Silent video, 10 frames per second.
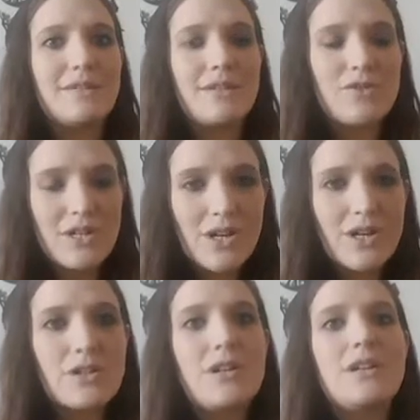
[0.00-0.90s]
the
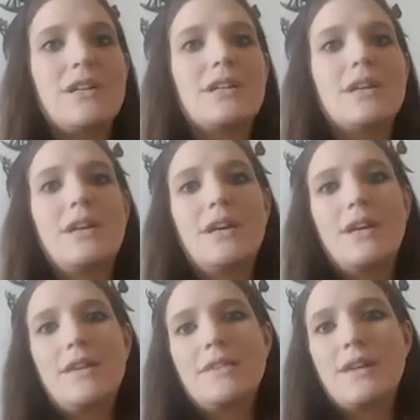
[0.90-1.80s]
triage unit.
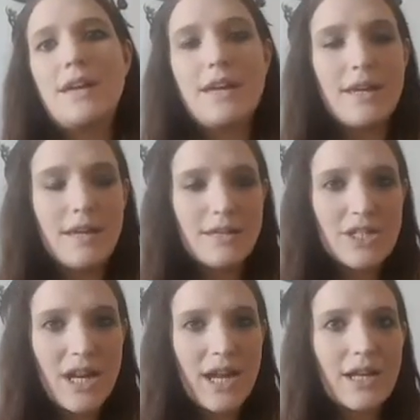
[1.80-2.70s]
They
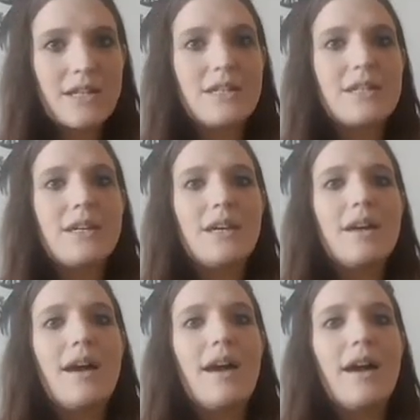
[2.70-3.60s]
checked.
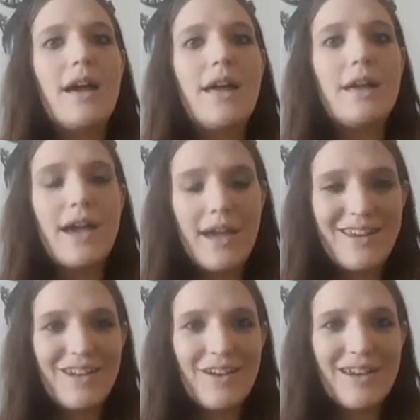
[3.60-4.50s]
I had
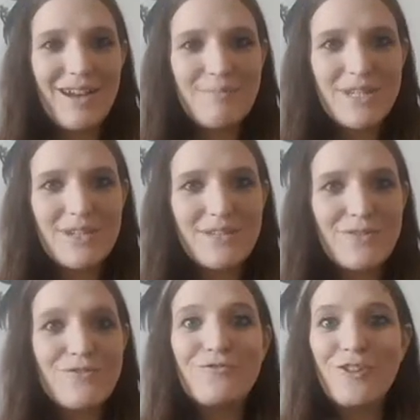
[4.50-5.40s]
gone up
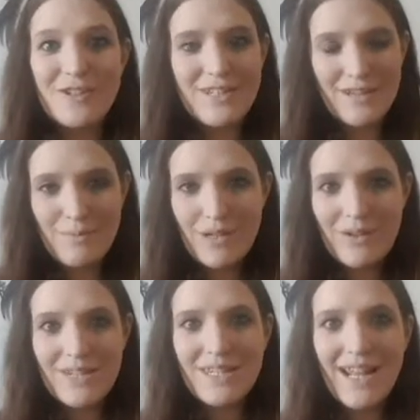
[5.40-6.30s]
to 4
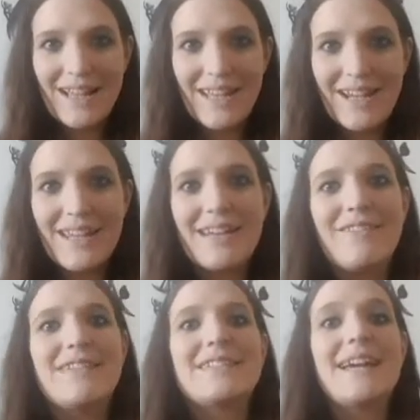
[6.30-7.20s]
centimeters dilated. I
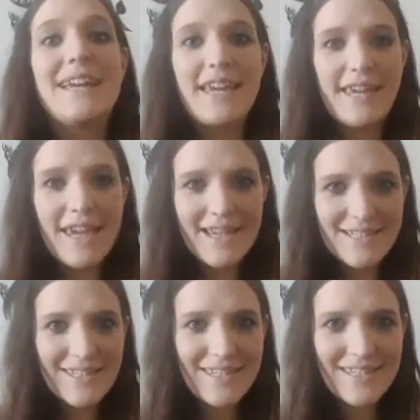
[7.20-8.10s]
was like,
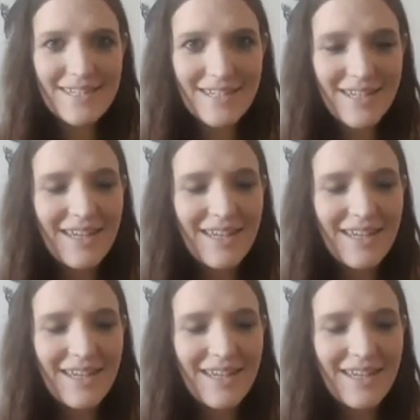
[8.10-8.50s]
yes,